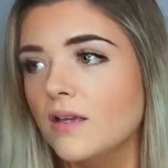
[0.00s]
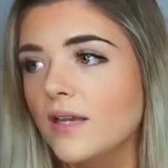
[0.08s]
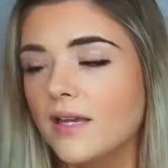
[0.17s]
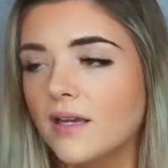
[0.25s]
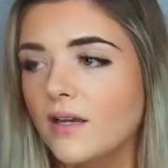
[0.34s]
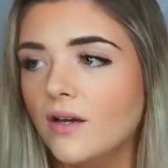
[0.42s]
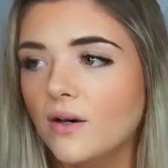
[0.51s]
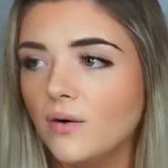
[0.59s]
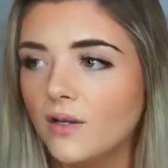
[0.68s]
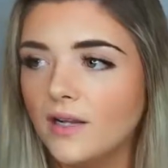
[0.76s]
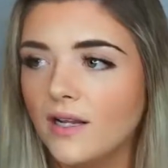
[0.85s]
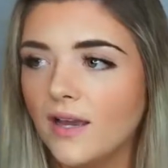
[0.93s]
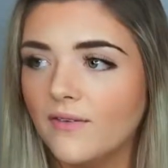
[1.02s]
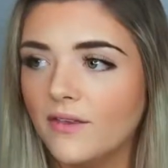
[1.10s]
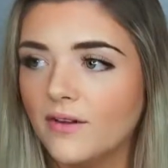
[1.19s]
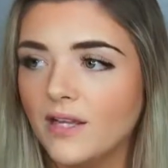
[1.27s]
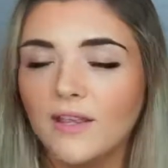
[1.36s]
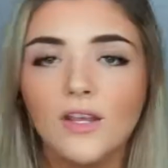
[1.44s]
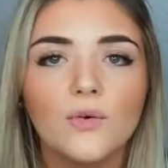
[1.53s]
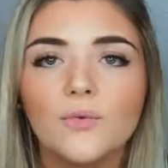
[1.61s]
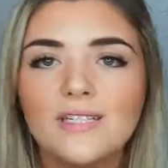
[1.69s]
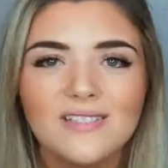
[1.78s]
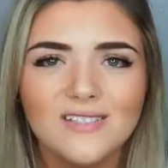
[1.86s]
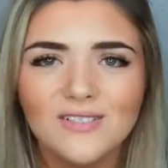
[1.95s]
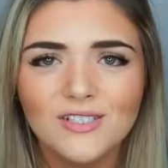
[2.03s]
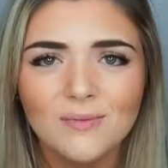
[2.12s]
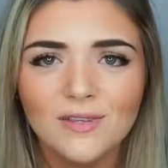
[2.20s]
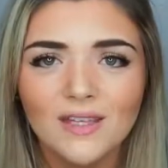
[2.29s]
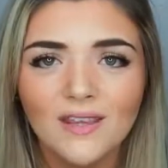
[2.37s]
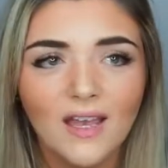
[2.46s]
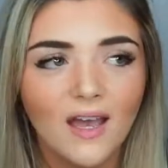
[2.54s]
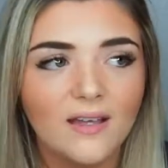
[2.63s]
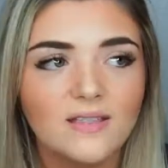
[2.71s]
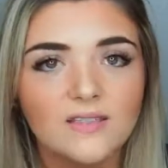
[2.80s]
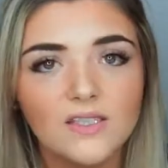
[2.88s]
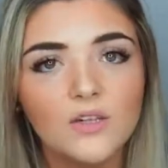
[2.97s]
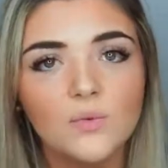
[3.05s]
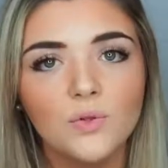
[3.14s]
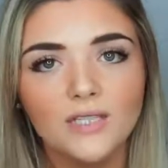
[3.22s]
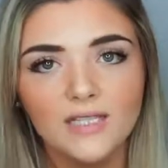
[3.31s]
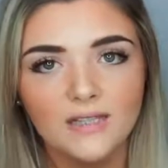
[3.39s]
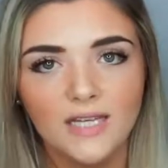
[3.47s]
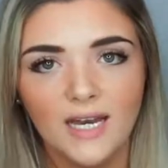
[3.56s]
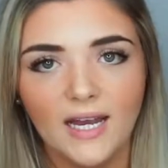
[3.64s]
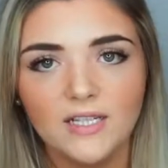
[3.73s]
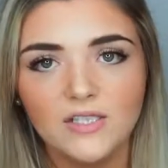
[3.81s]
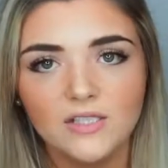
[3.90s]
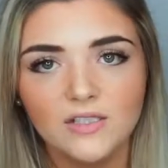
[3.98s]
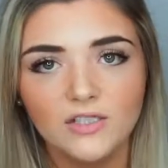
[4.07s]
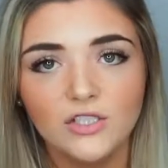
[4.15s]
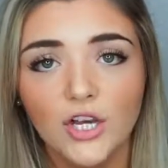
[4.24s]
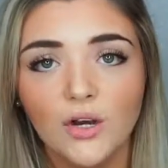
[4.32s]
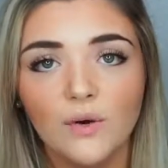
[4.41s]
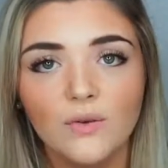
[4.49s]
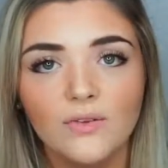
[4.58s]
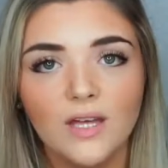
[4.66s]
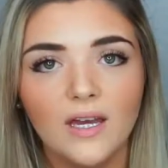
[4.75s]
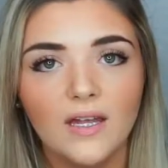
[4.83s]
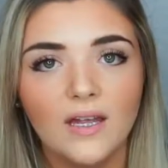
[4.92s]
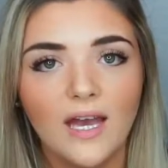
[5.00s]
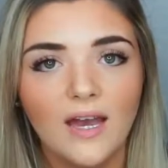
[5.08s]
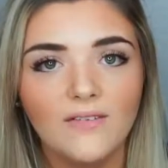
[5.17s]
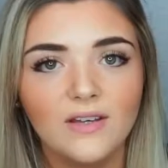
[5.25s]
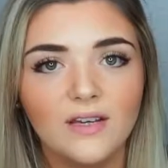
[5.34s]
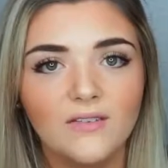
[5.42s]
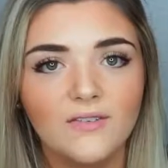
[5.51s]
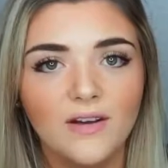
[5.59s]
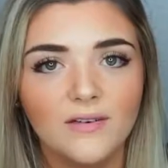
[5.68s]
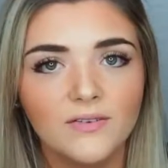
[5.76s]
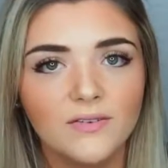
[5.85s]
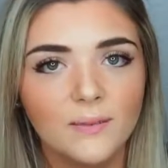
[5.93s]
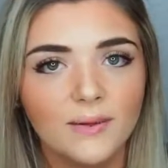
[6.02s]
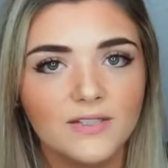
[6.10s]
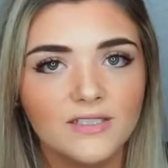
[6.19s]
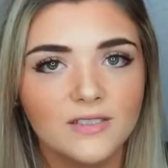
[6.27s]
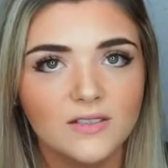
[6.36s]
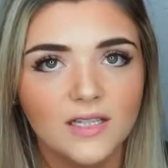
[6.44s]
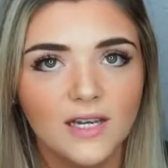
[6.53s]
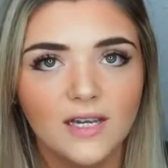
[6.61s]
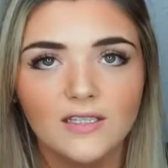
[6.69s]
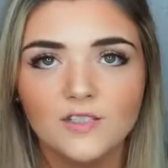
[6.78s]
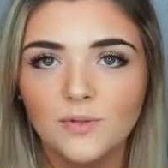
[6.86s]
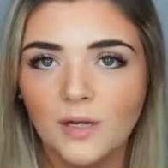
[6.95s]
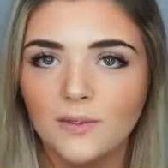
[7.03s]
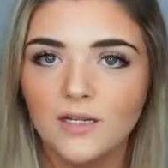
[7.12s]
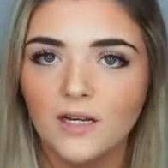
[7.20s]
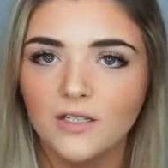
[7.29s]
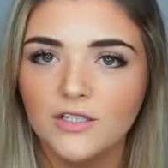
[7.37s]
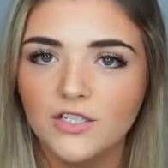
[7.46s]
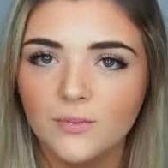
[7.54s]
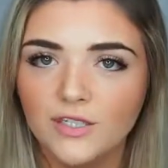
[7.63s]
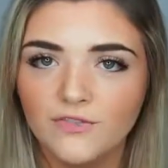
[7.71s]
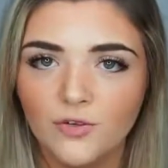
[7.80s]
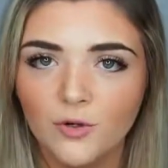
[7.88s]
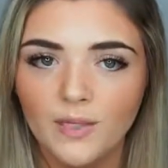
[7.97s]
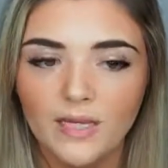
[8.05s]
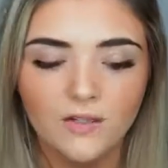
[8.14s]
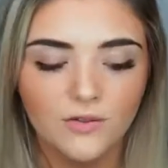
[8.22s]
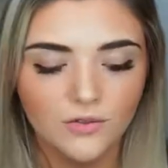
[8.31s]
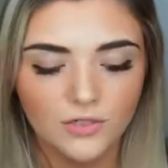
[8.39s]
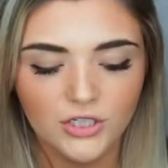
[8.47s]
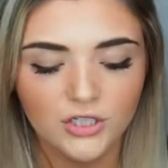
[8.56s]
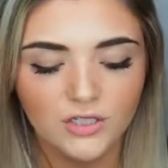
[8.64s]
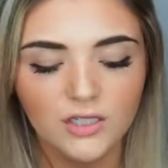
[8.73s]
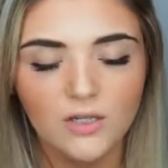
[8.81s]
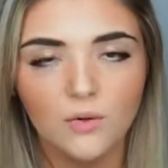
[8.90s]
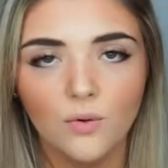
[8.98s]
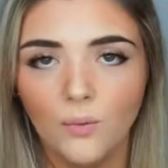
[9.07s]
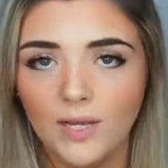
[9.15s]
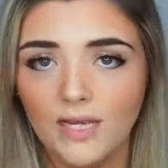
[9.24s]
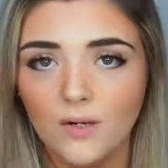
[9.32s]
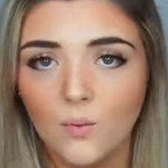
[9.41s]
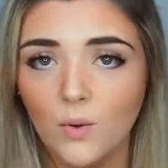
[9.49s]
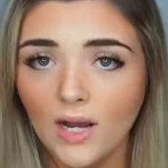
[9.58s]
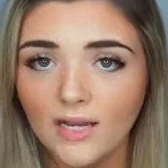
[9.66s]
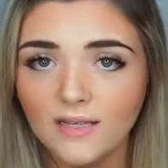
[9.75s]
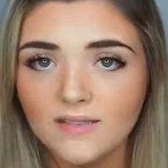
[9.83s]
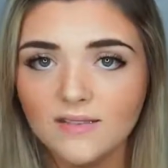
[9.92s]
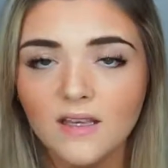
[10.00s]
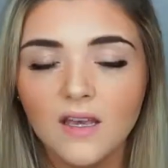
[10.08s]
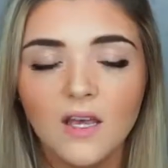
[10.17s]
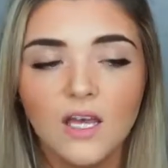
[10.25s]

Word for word: like, what did I have the other day? Like a Reese's or something? Like I still will eat that. I just know that having five of them every single day is probably not gonna do much for me nutritionally or weight wise.